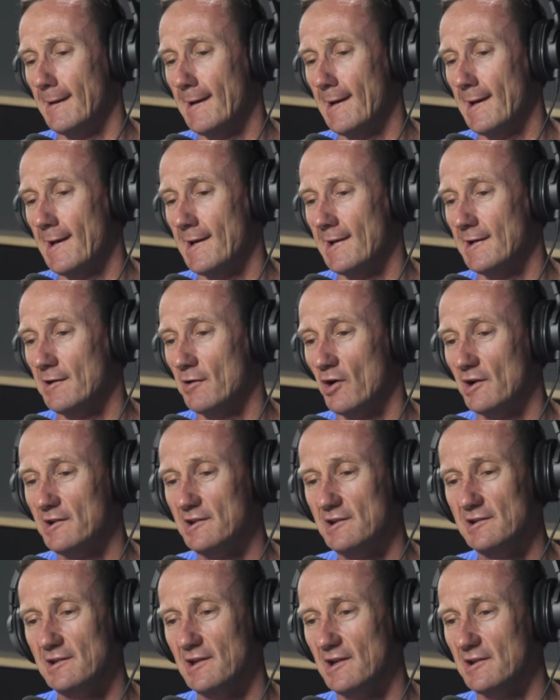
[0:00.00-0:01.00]
And I
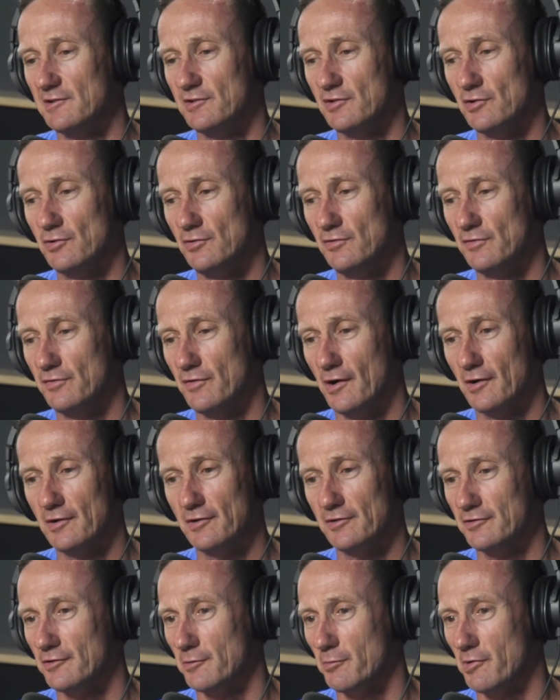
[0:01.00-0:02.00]
didn't get too
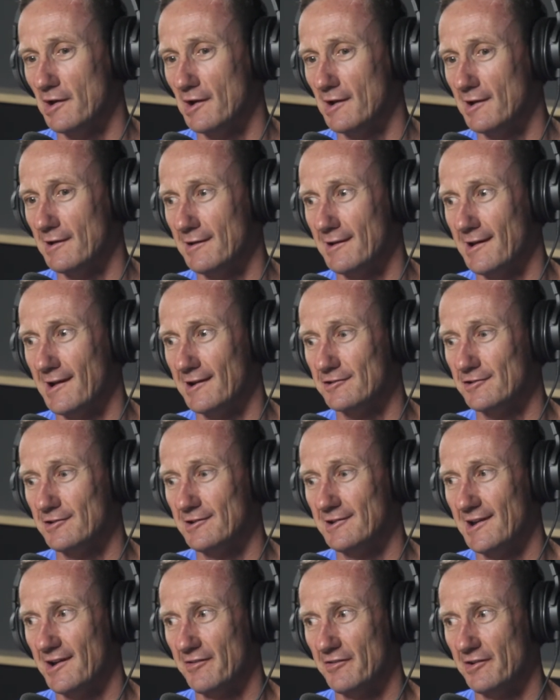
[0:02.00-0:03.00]
focused about
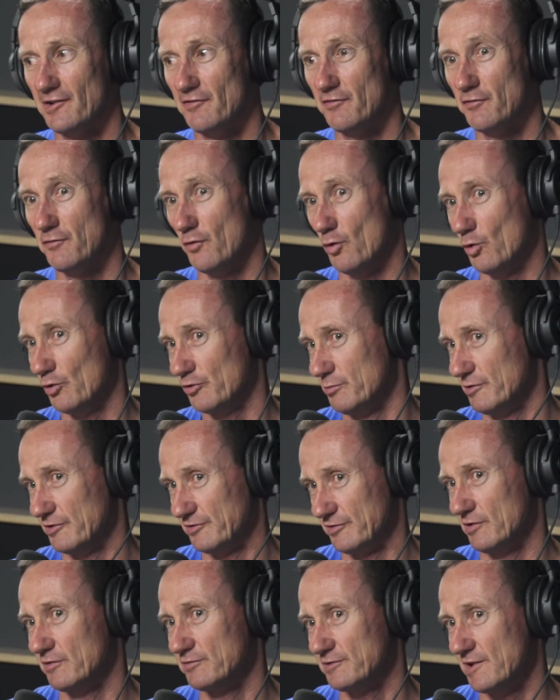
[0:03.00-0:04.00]
actually having to force
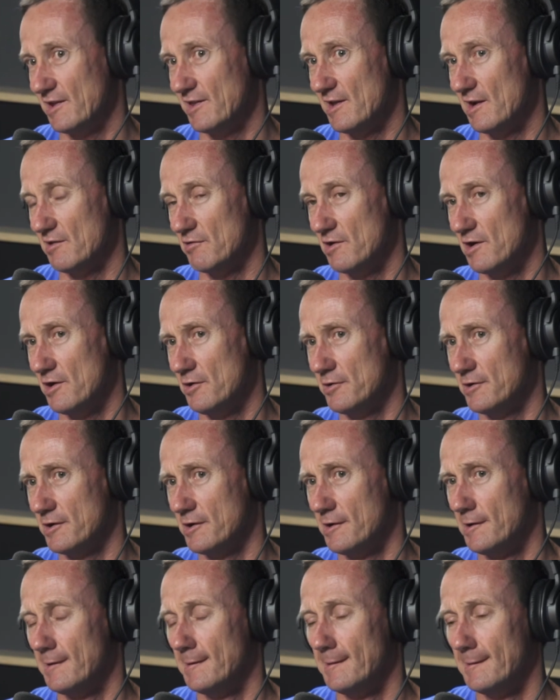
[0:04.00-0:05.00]
myself down that road.
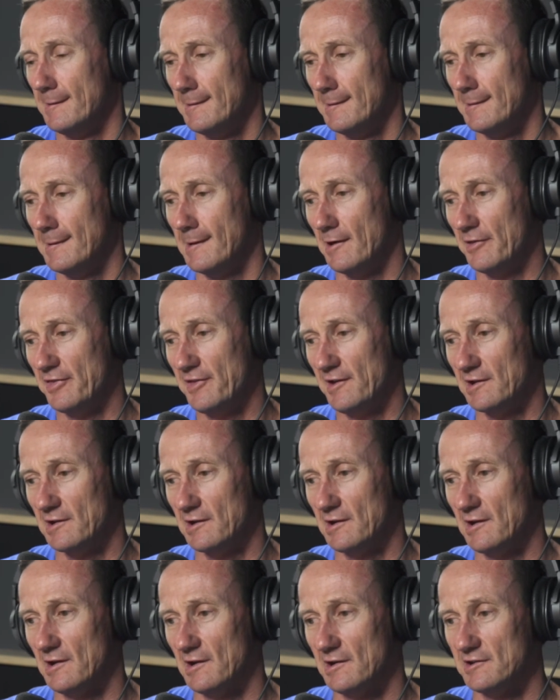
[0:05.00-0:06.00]
I
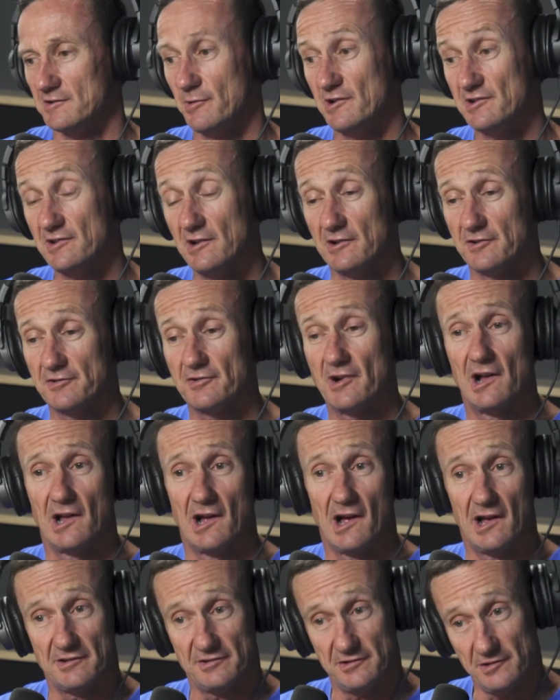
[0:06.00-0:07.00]
think, especially in
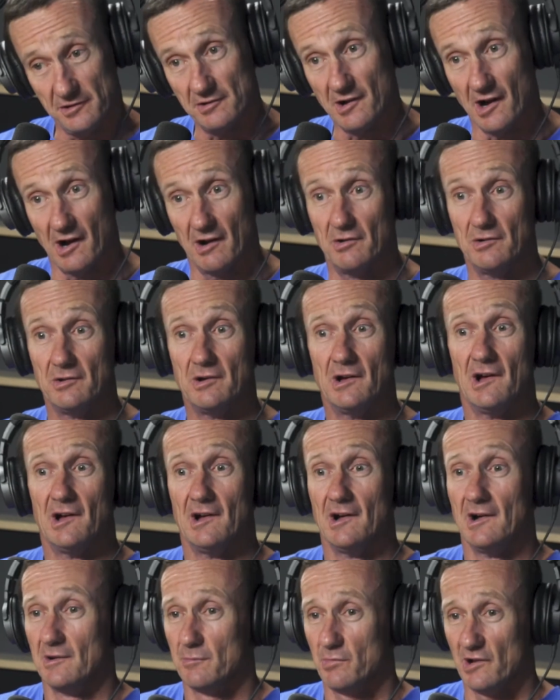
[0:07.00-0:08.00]
Australia, as you know,
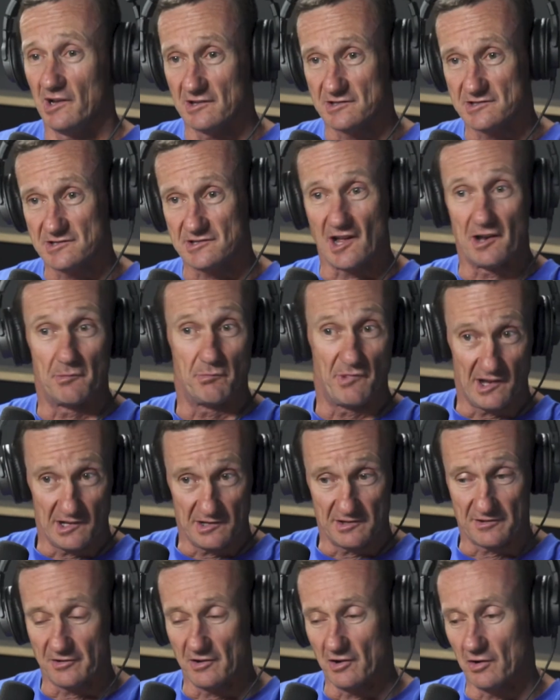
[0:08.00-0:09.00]
being a stuntman
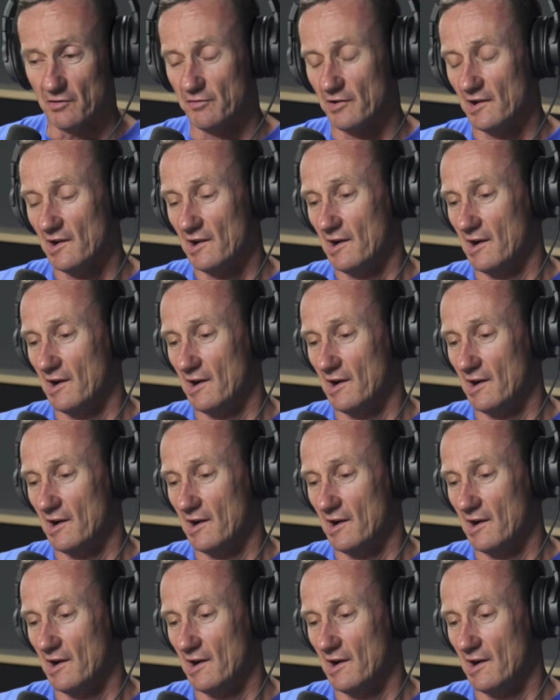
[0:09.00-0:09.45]
yourself,